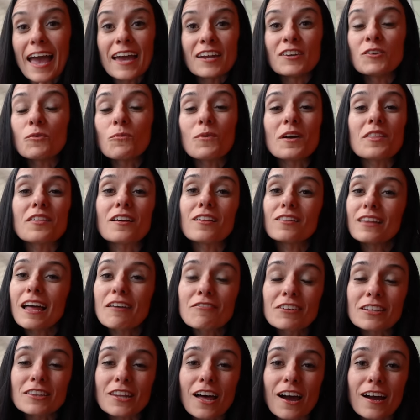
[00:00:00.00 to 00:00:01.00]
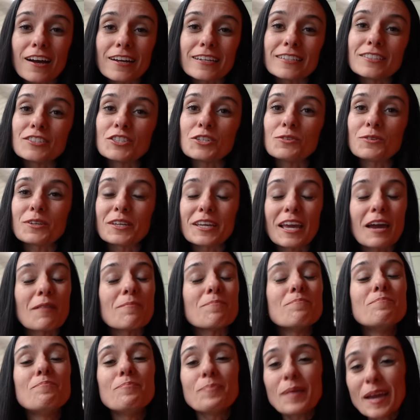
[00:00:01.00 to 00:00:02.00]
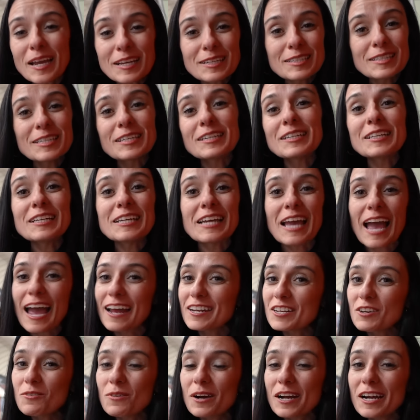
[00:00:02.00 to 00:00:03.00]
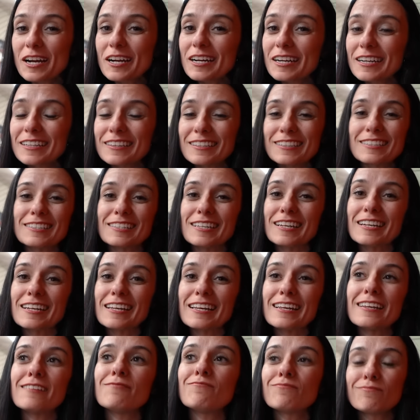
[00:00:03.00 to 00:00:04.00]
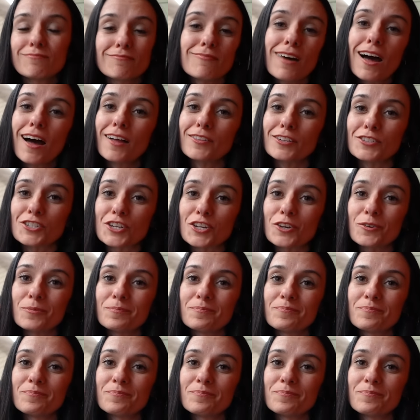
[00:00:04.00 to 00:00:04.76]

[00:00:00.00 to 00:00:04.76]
And with 11 lines, you can get basically anywhere in the city on the tube.